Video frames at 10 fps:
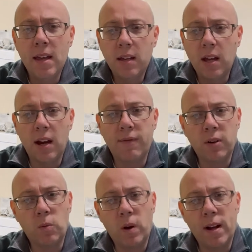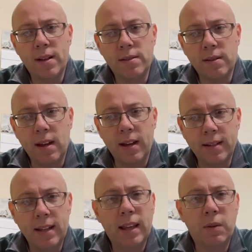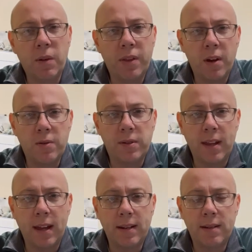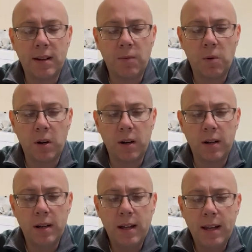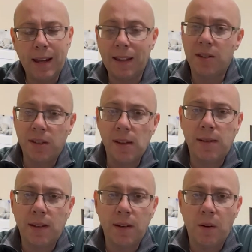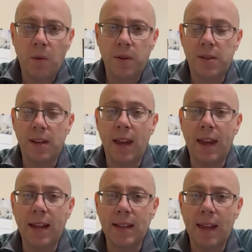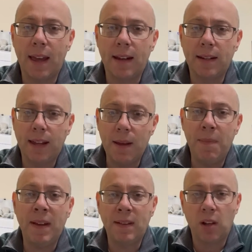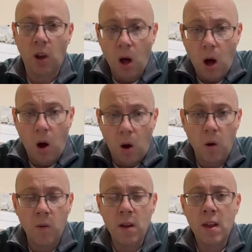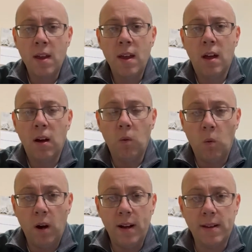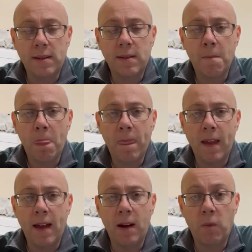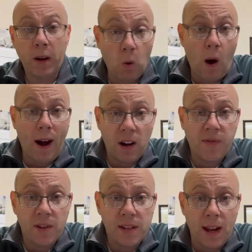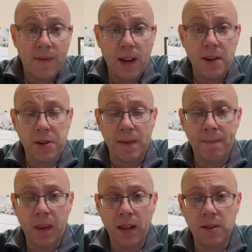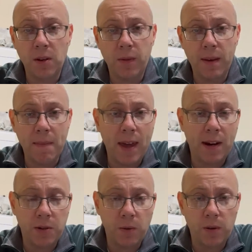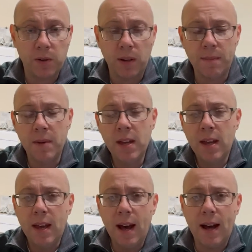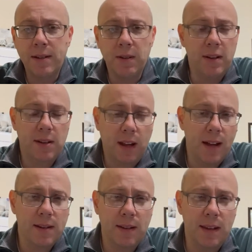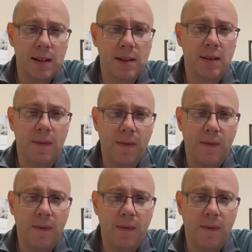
covered was dealing with those that were insistent on saying that keeping the law was required for salvation. And so they met at Jerusalem to discuss this